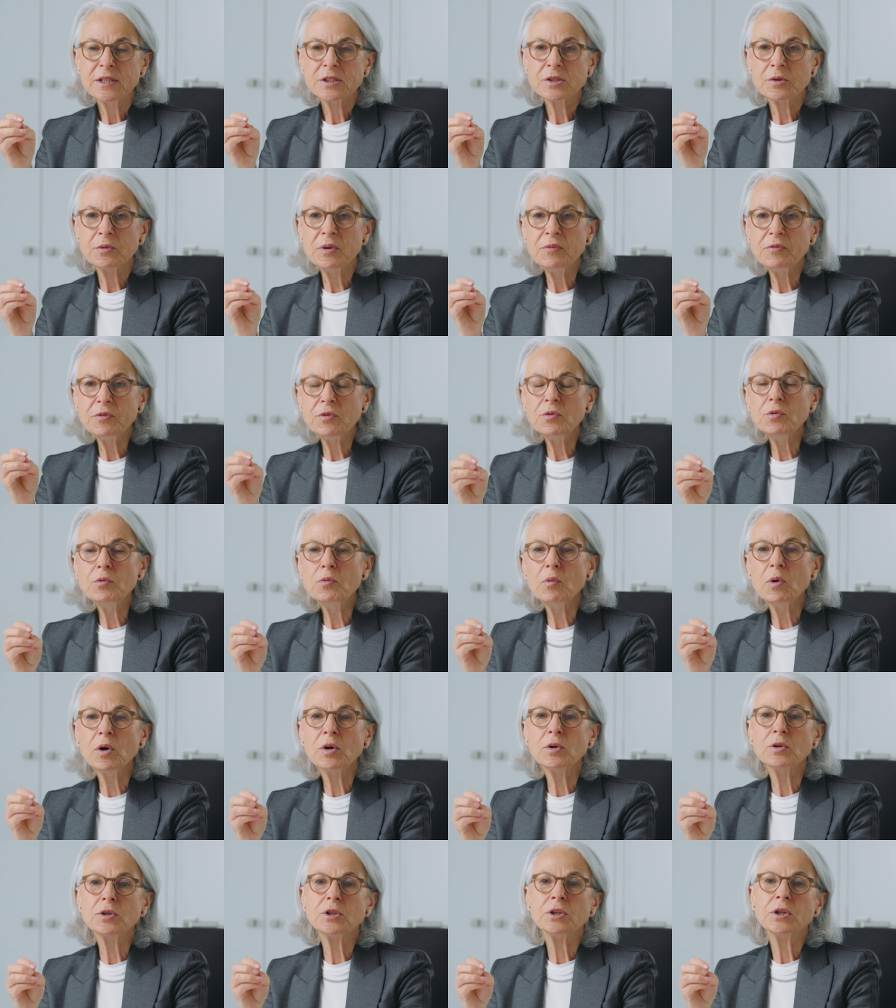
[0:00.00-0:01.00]
So if you
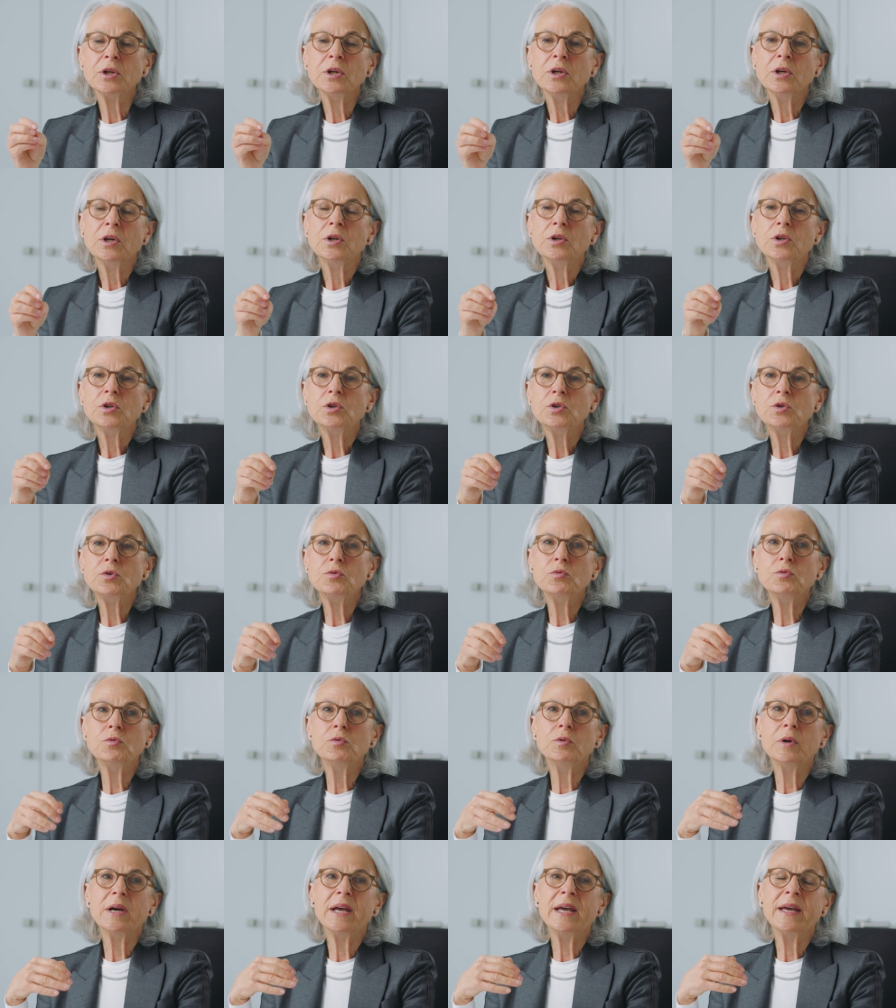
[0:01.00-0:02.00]
want
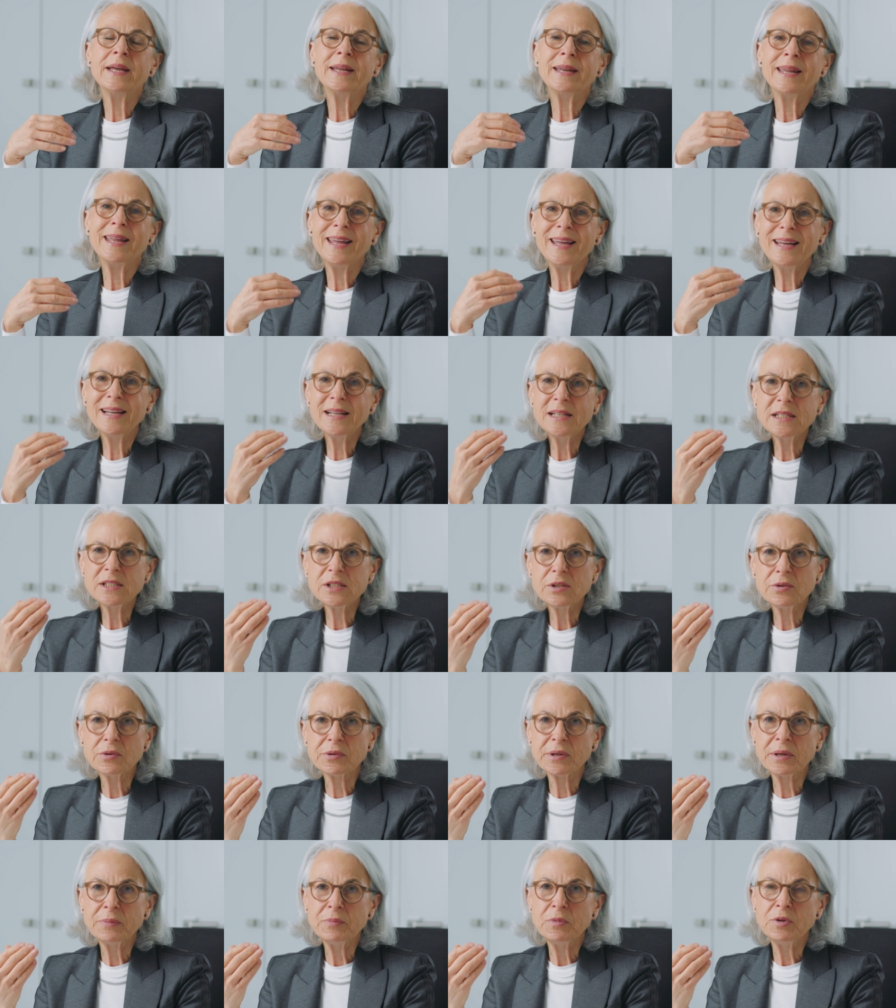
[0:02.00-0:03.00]
to enhance
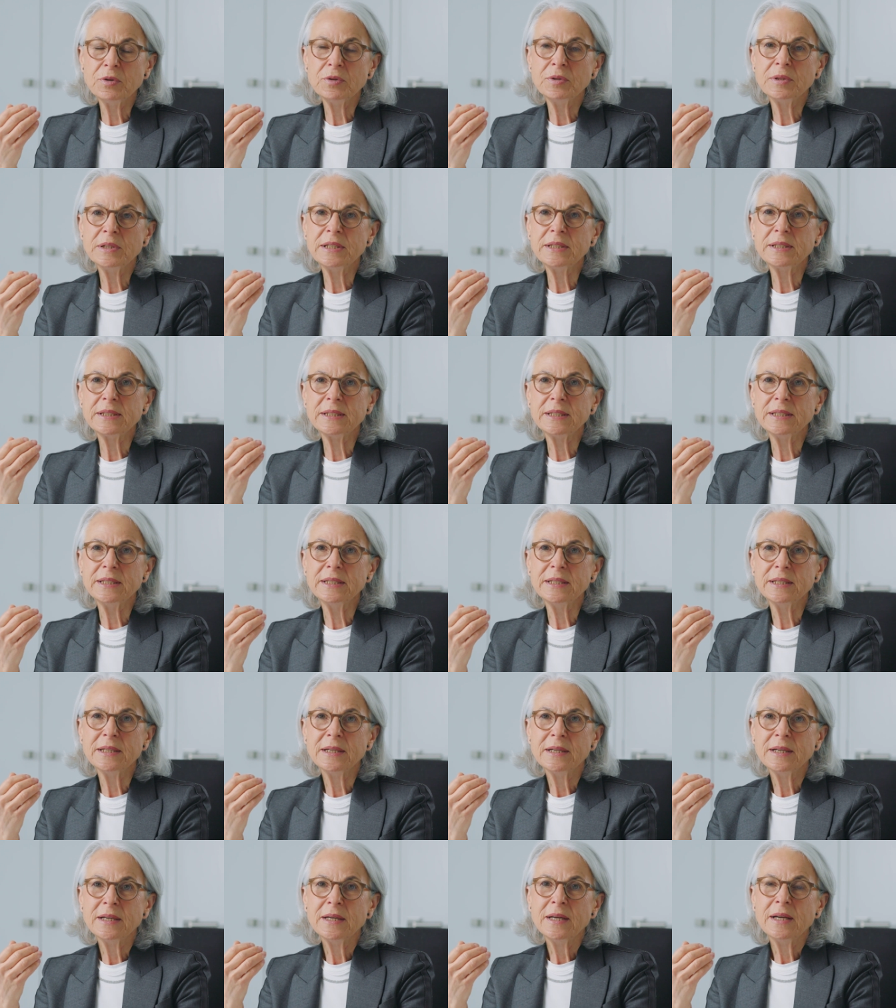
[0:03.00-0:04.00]
your
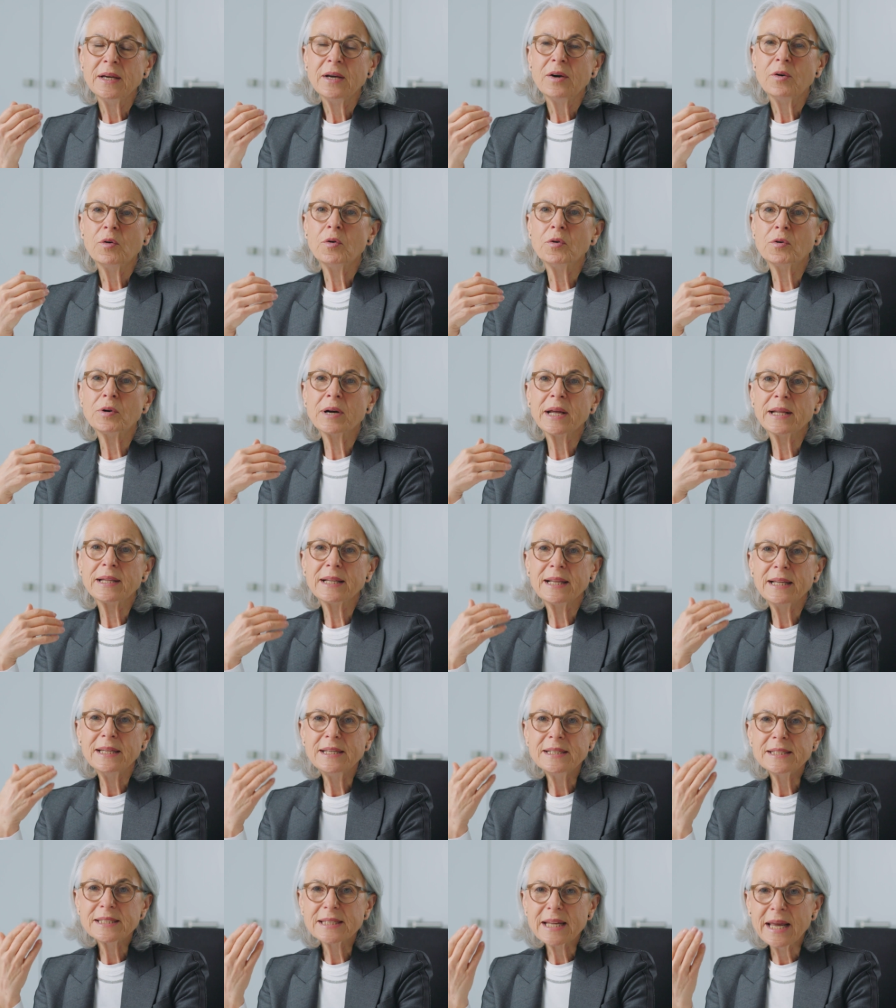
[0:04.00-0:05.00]
immunity or at
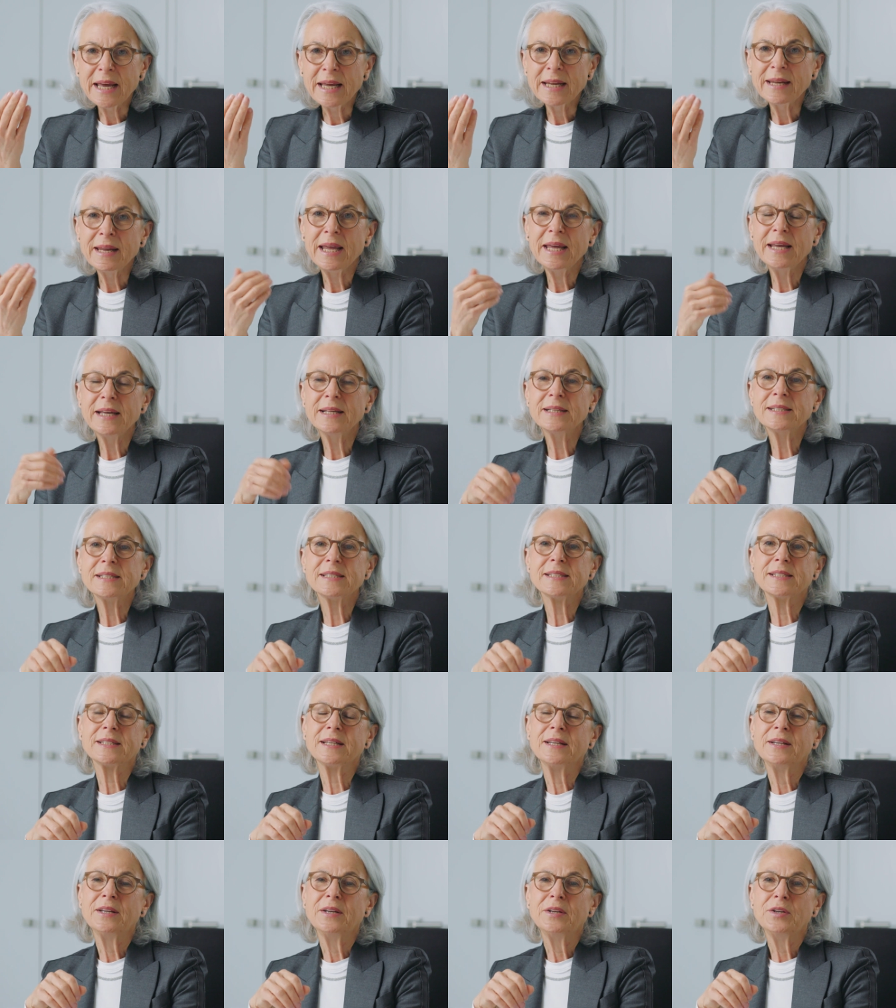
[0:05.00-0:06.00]
least
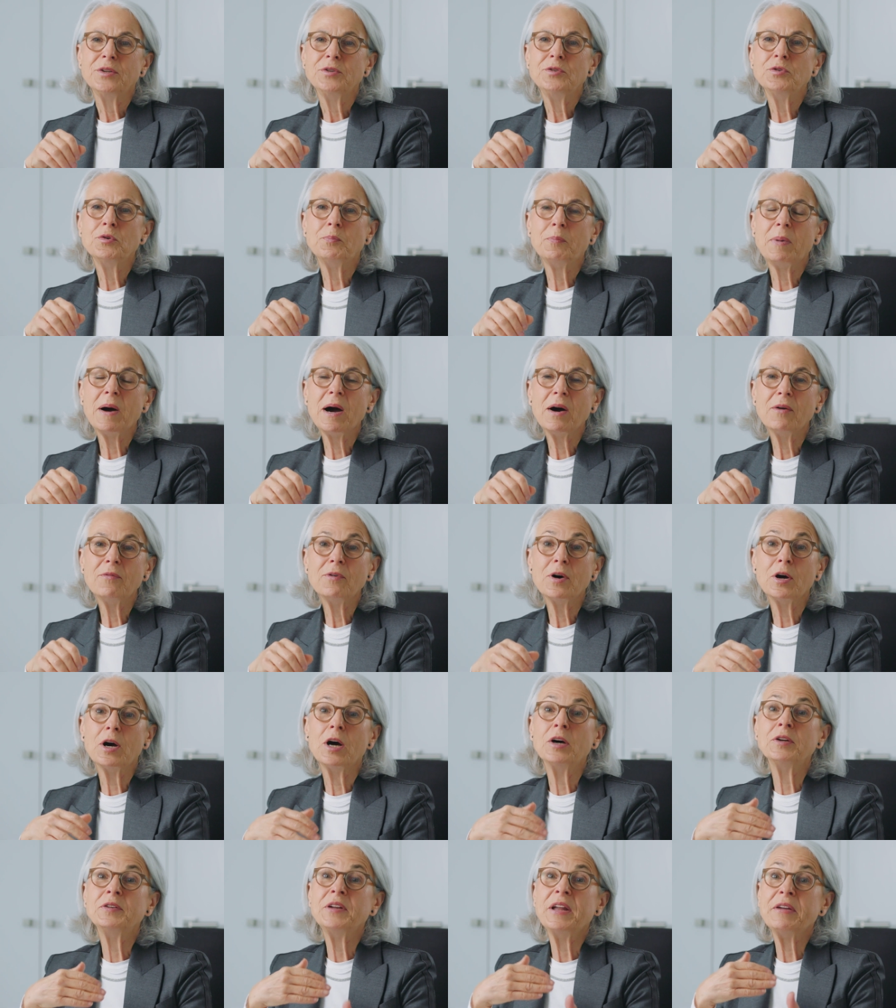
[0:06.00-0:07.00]
enhance your power or uh,